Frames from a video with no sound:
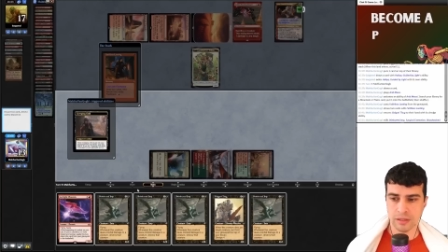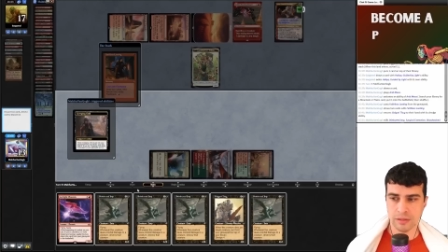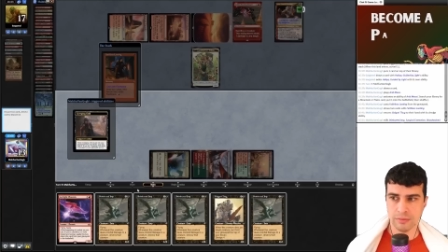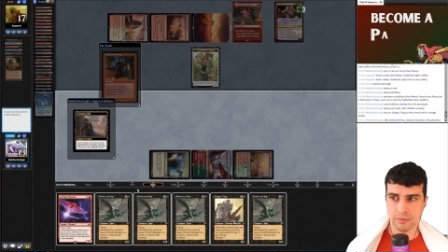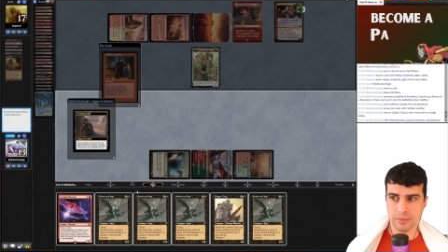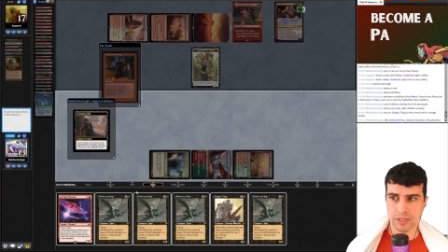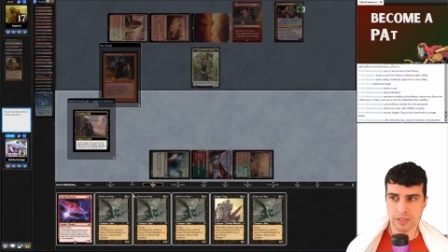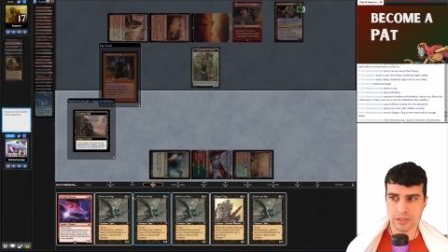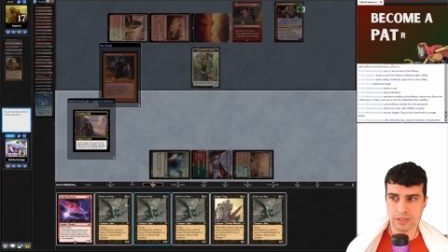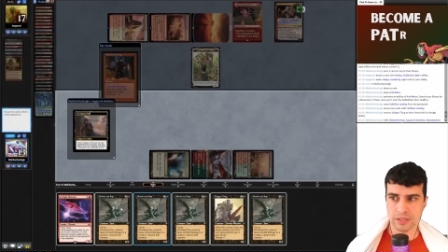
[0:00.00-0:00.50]

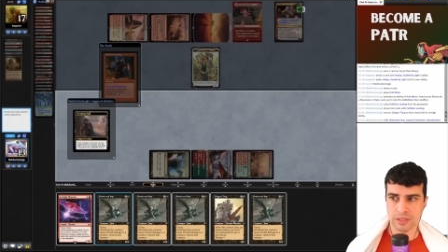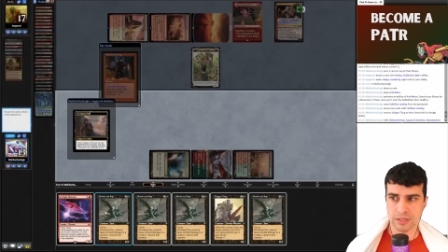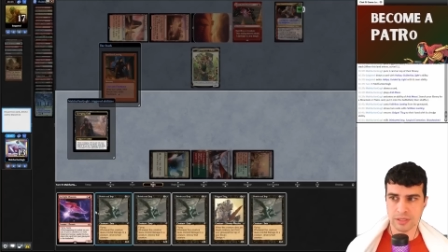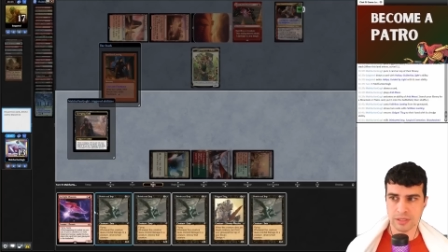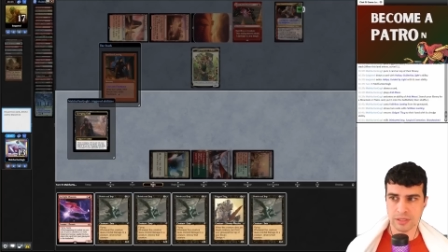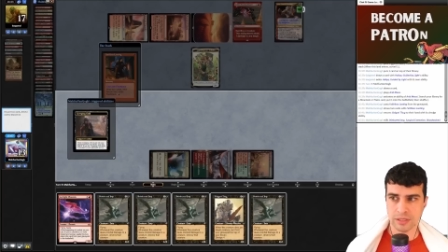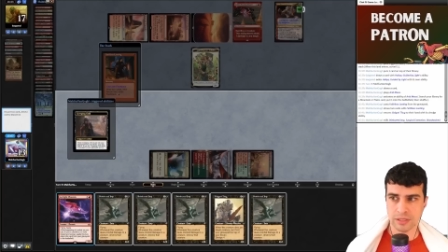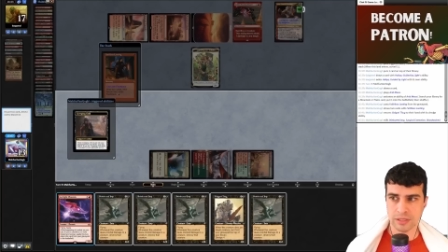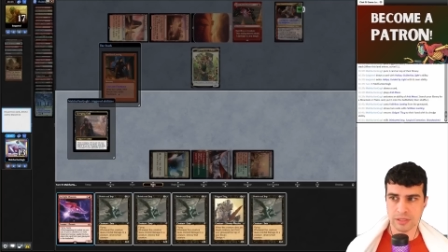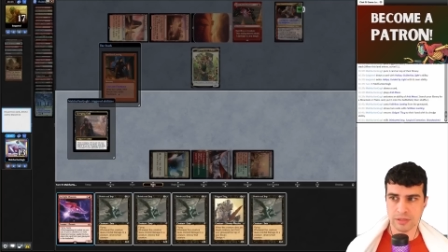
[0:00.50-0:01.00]
But
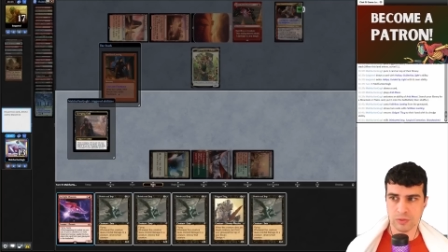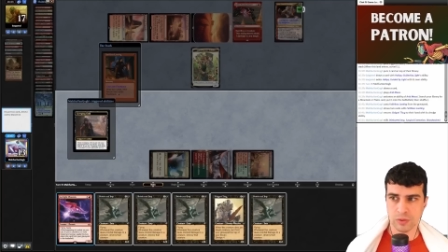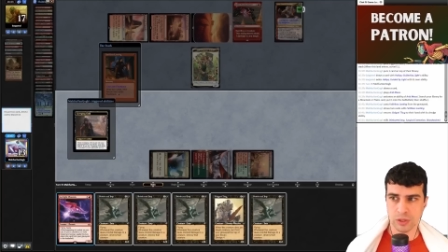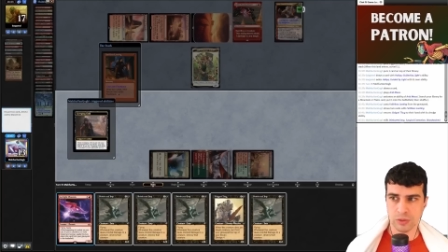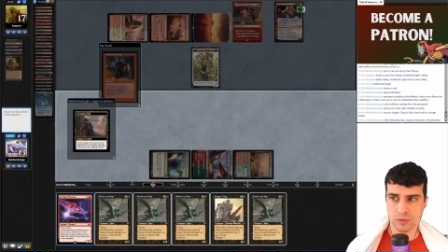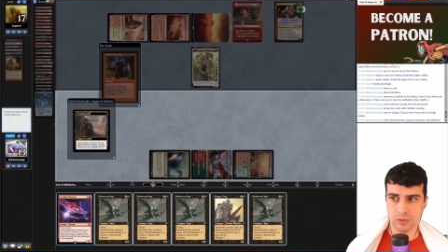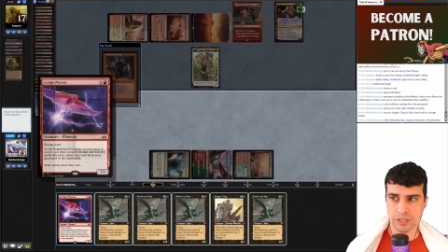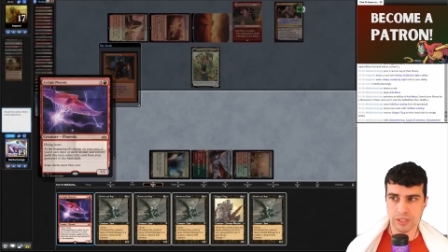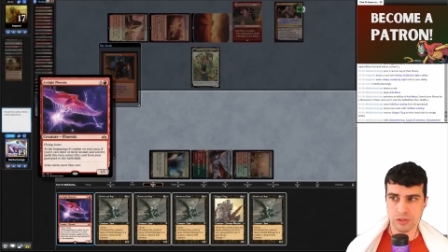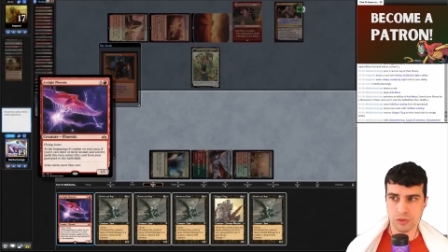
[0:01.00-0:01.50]
we'll
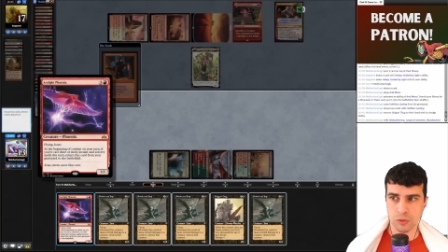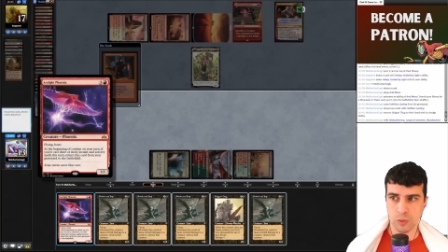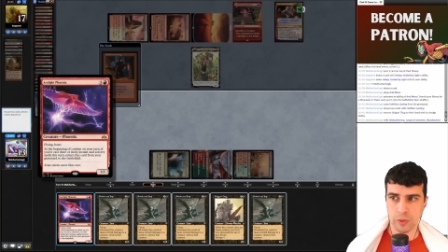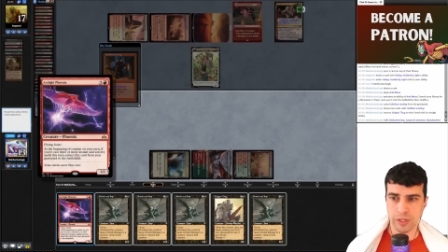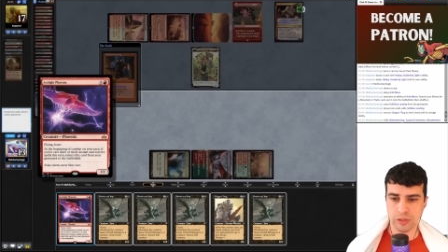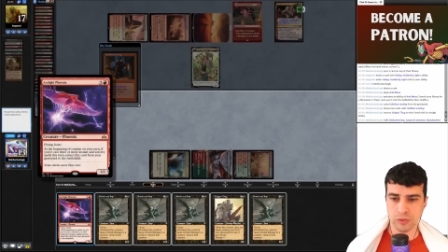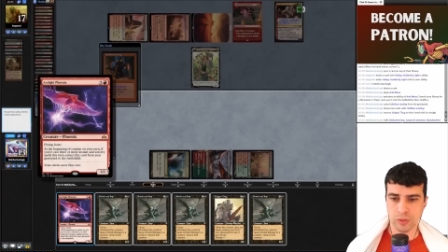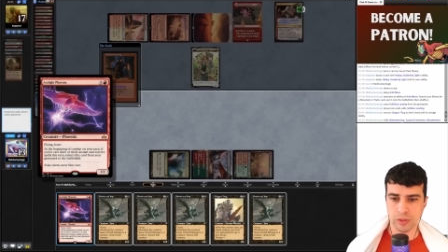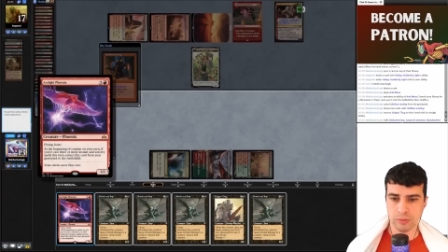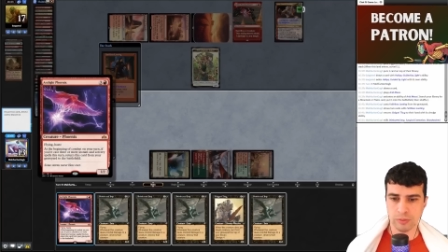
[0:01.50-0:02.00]
need to
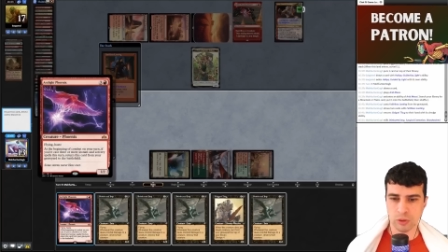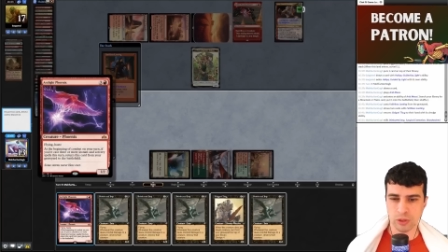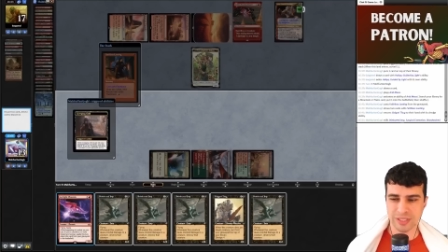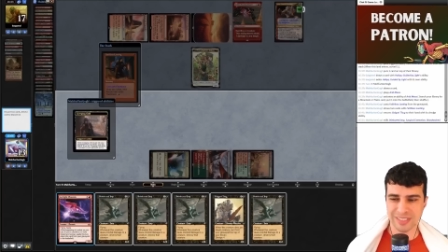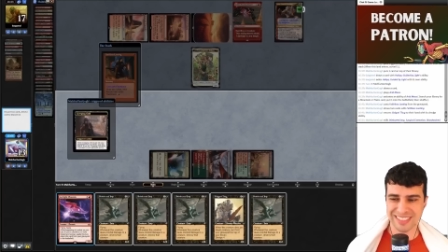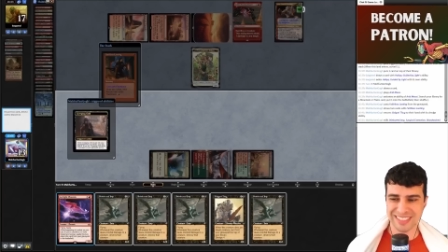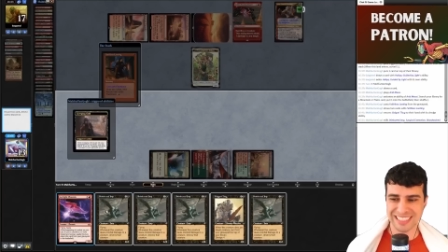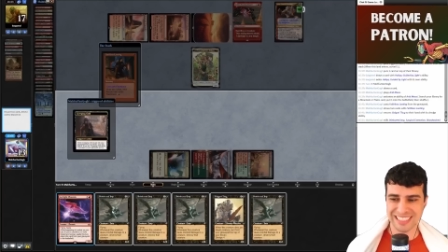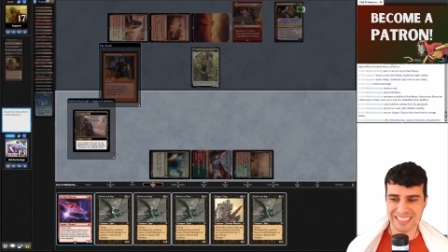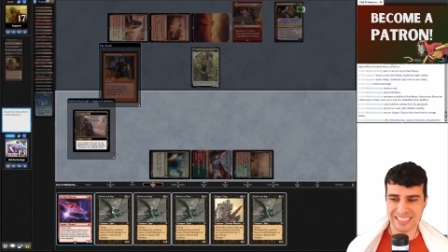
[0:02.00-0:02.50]
wait one more
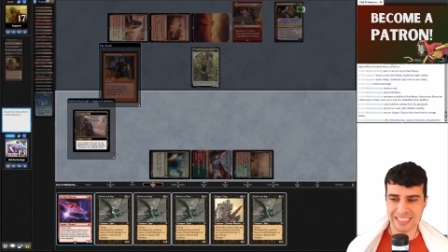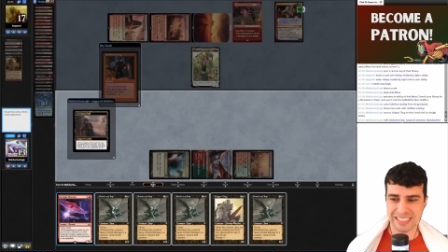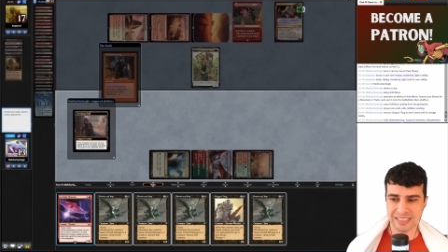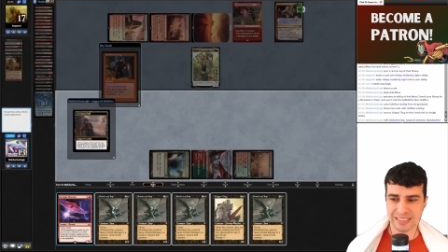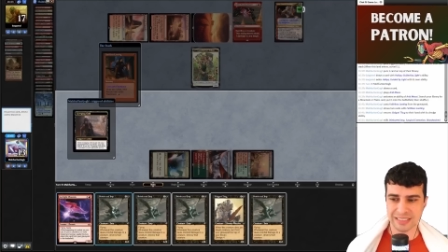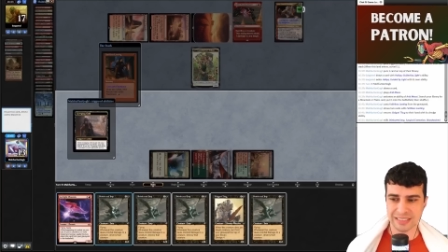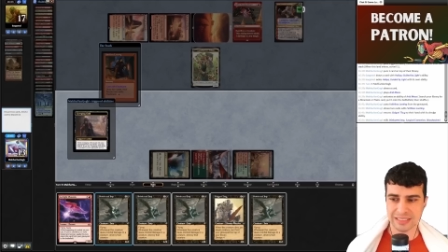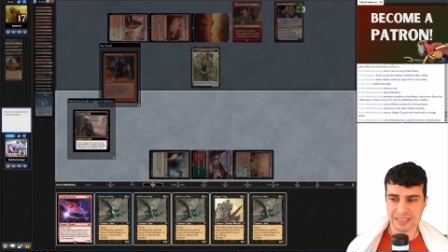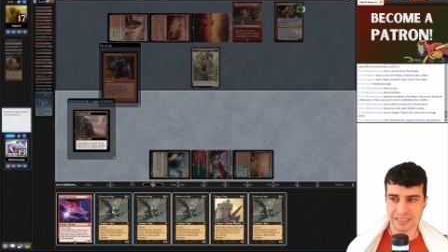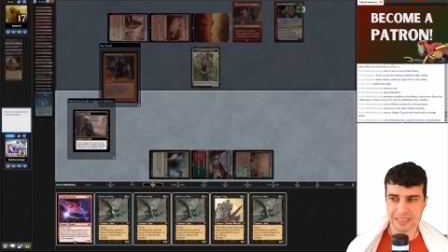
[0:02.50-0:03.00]

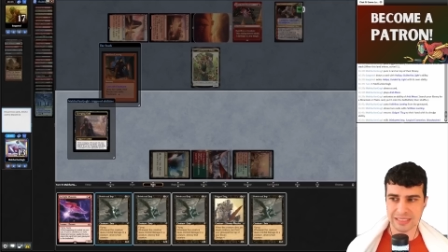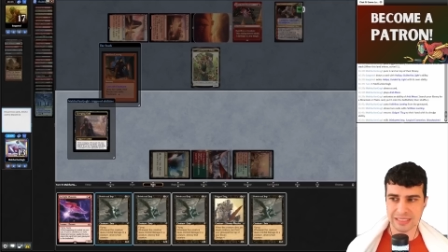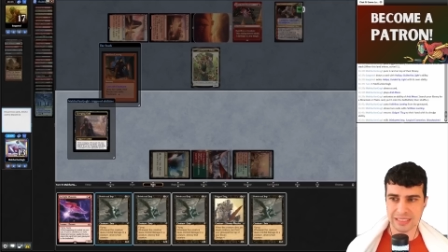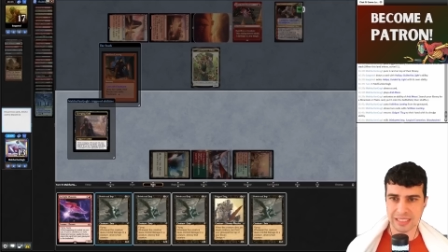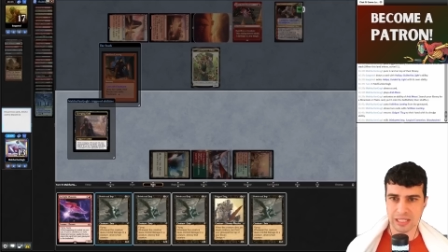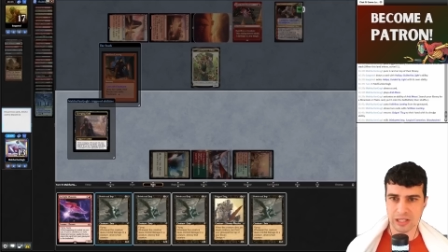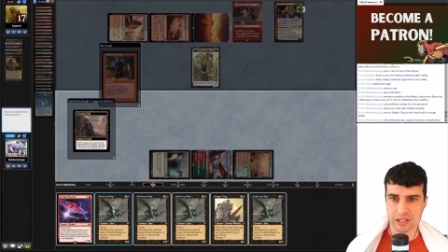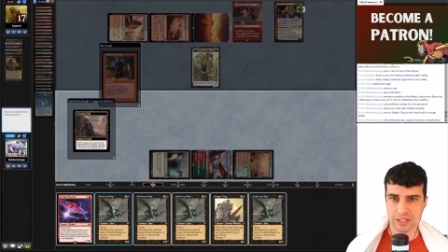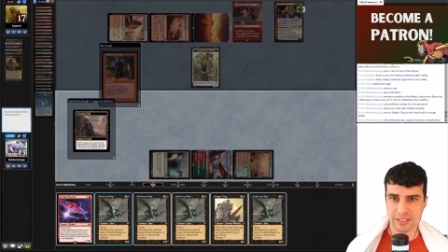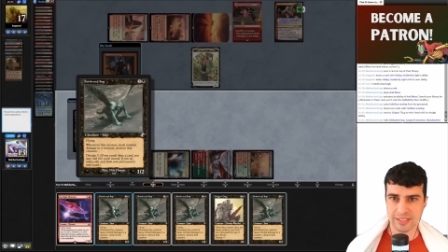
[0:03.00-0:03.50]
turn. The
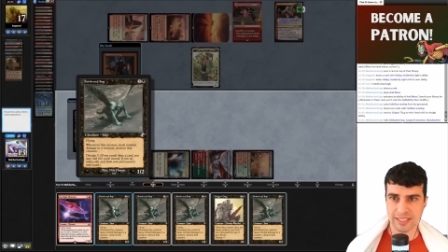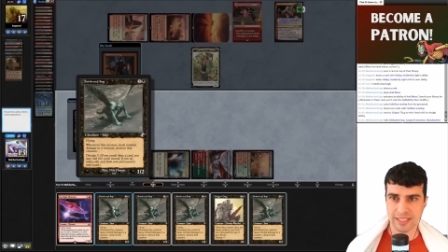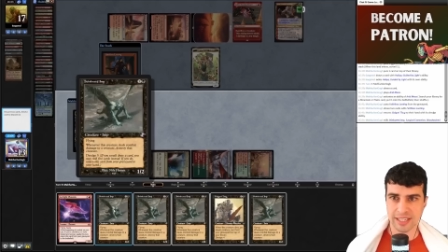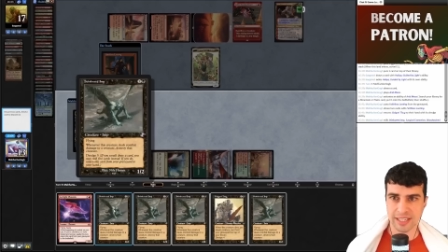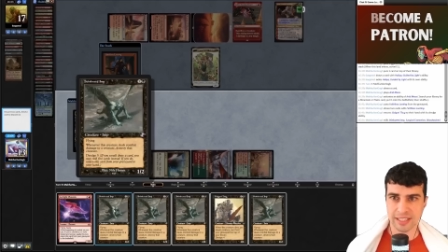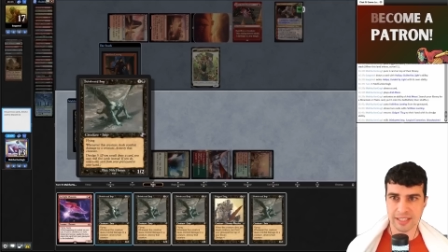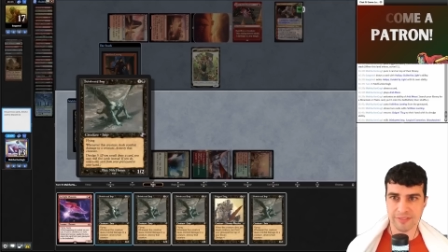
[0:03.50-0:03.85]
clock is ticking.